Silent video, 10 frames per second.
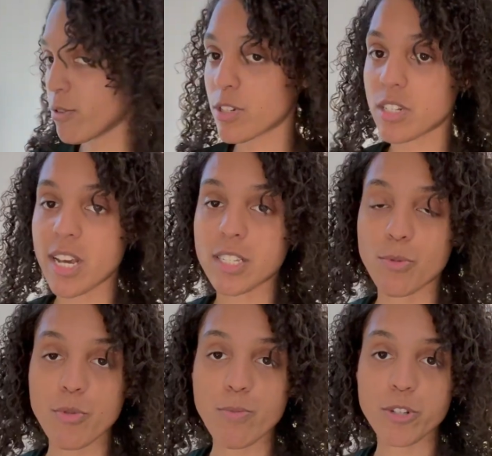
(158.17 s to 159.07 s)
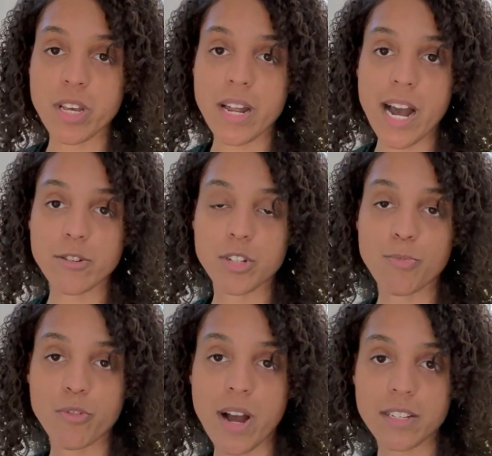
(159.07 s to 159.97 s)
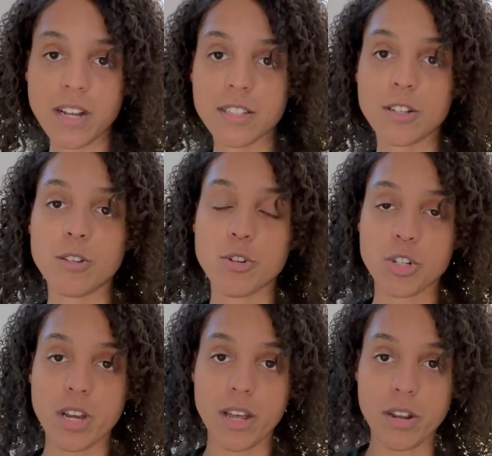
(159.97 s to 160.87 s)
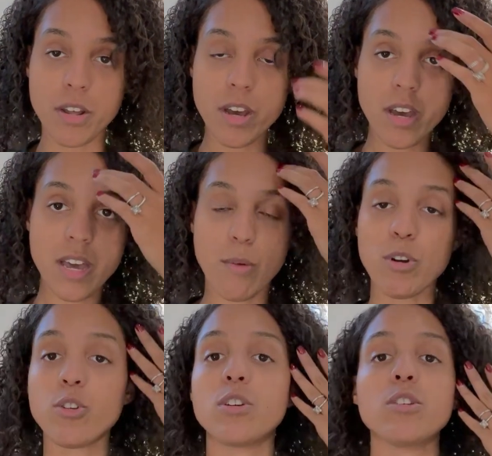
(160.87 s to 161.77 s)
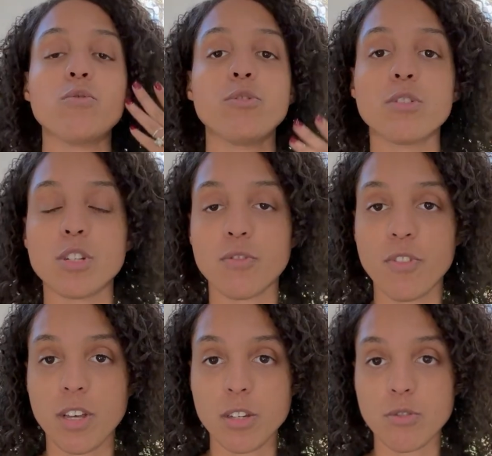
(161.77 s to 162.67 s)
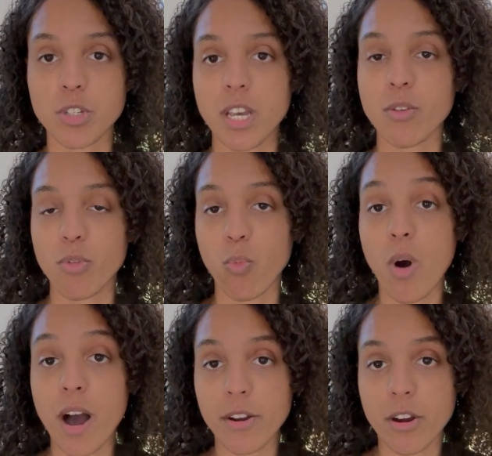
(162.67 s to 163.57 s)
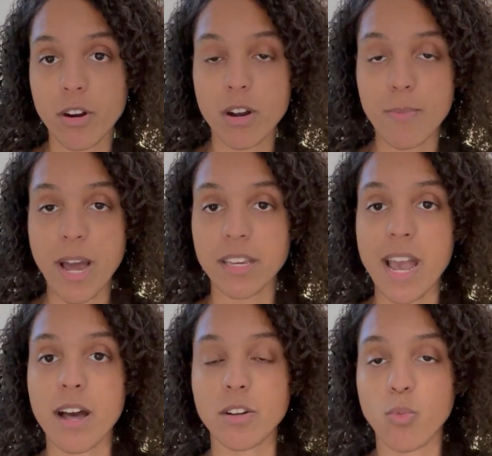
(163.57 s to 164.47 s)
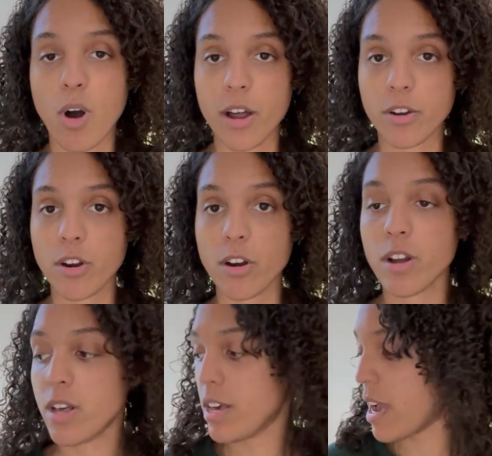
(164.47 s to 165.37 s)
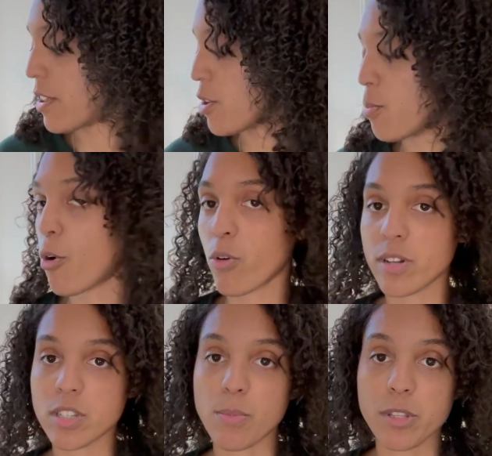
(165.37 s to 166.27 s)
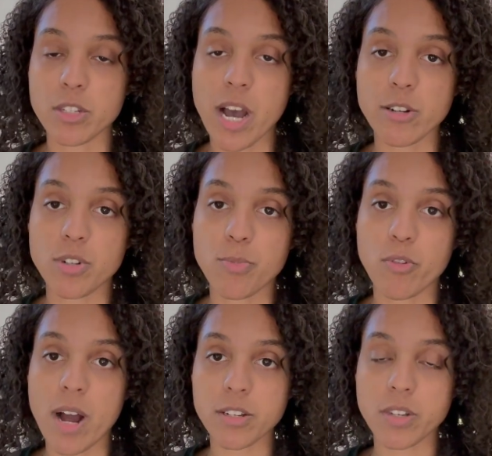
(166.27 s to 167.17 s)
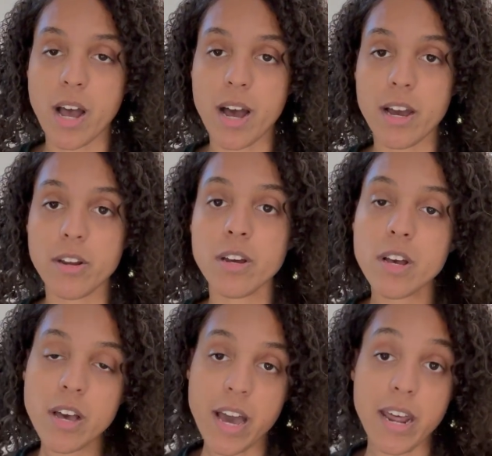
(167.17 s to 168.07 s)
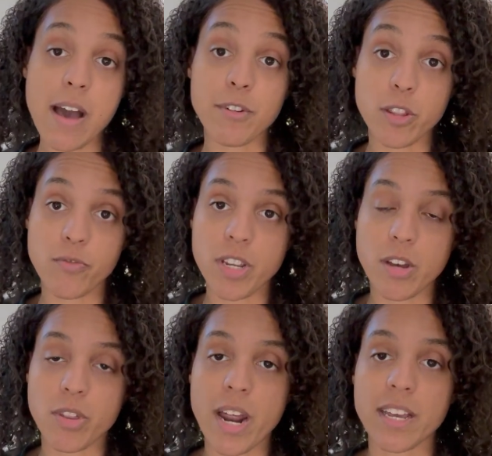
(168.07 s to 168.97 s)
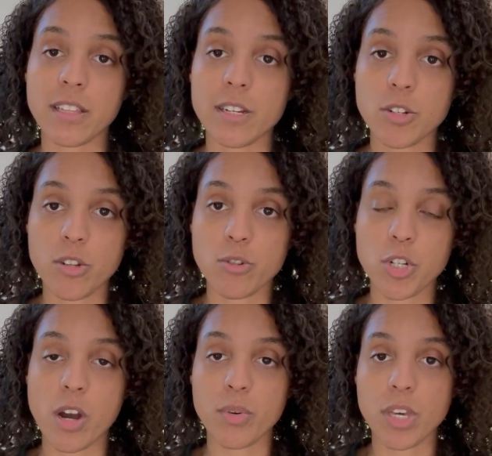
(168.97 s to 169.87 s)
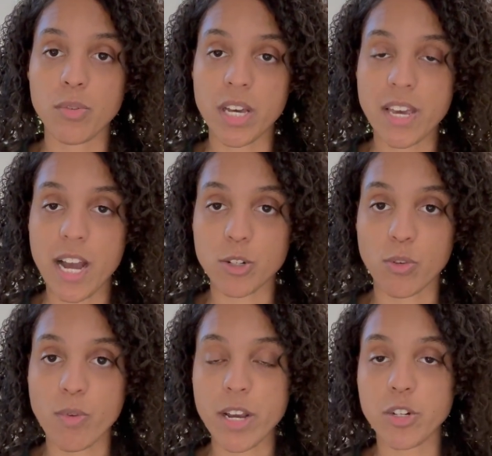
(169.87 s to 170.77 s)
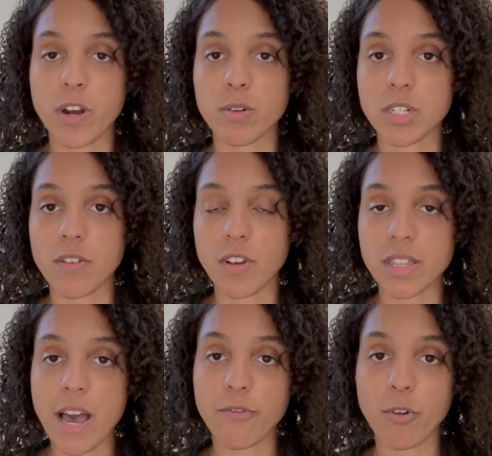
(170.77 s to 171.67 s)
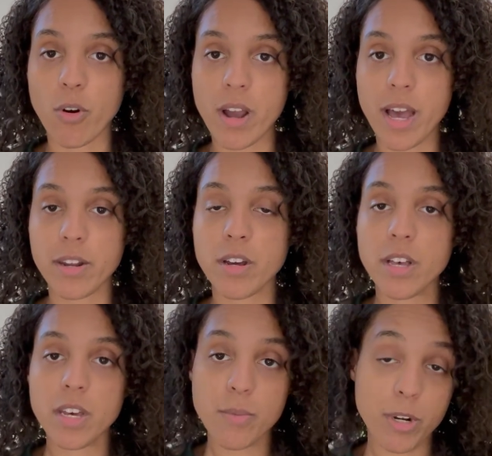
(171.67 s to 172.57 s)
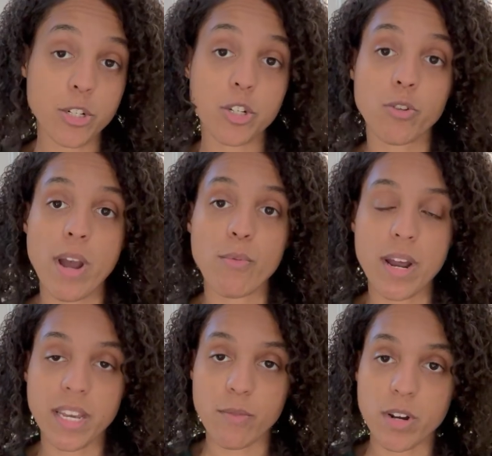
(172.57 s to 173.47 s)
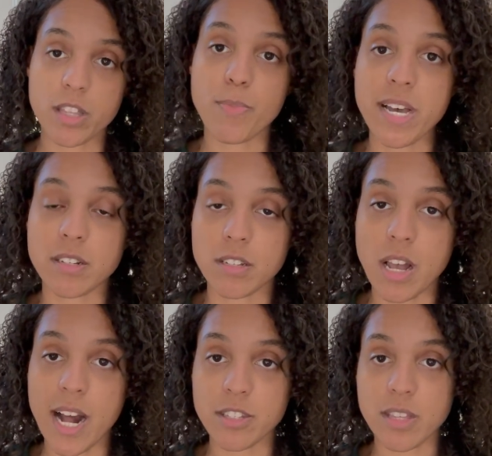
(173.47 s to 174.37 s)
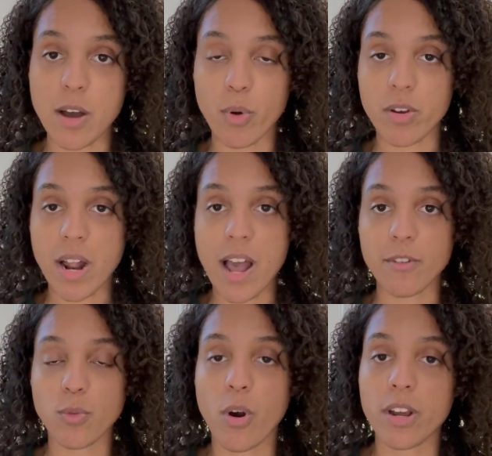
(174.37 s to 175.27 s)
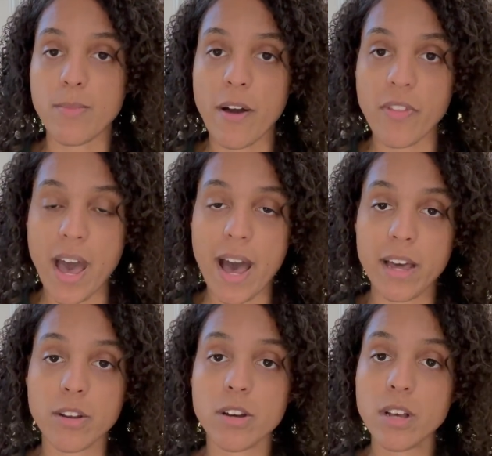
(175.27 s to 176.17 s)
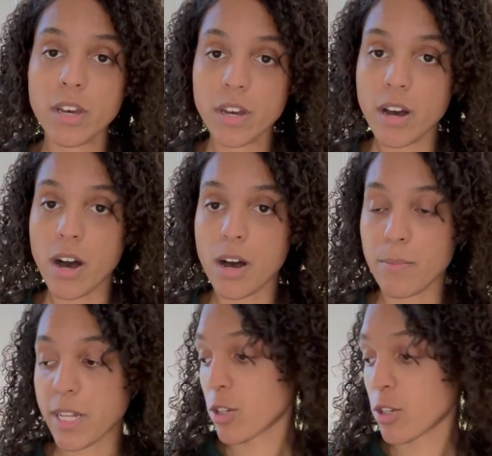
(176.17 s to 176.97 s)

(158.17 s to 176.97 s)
can just take some 3% hydrogen peroxide solution, and what you can do is you can just fill your sink with water, about a gallon of water, and then you'll pour in some of this hydrogen peroxide. And I have another video that I can link to showing you like the actual ratio and stuff like that for it. But it's just a great way to get rid of the pesticides, so that way you're not having to worry about that. And so